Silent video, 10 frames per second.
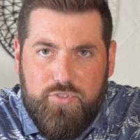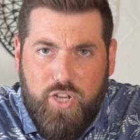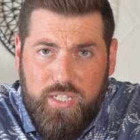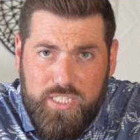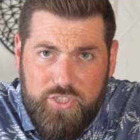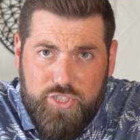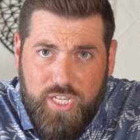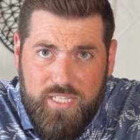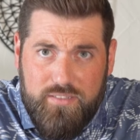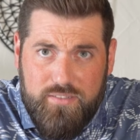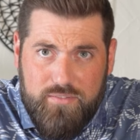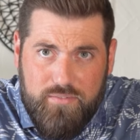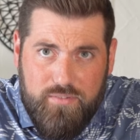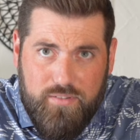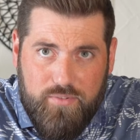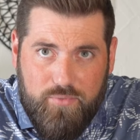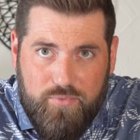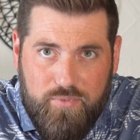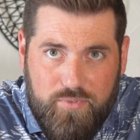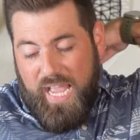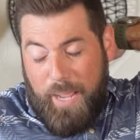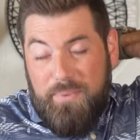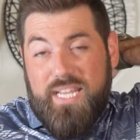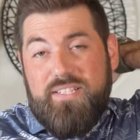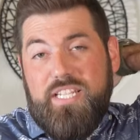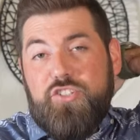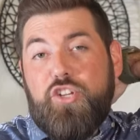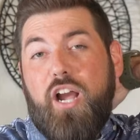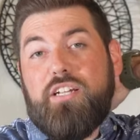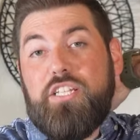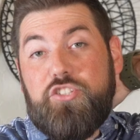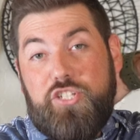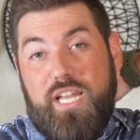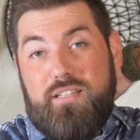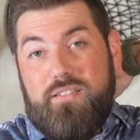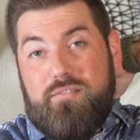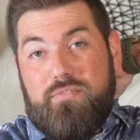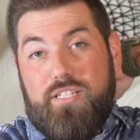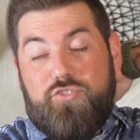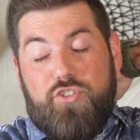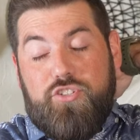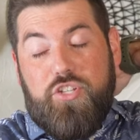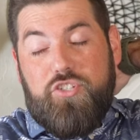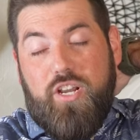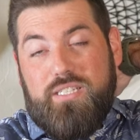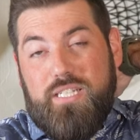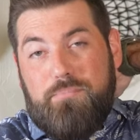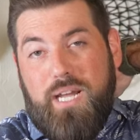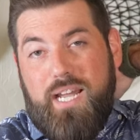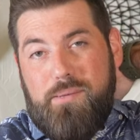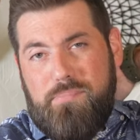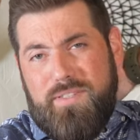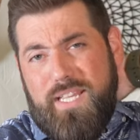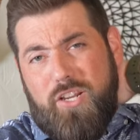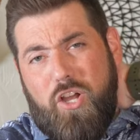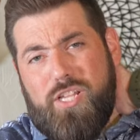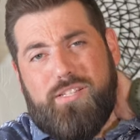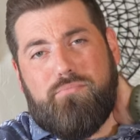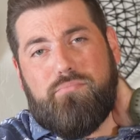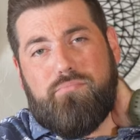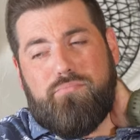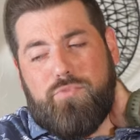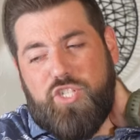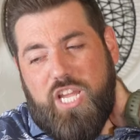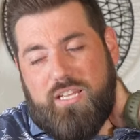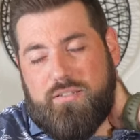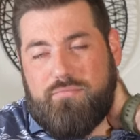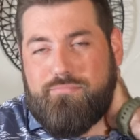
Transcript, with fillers: Chocolate chess? Yeah, that's what they call it. I'm guessing chocolate chess is just a chocolate pie, but they call it chess.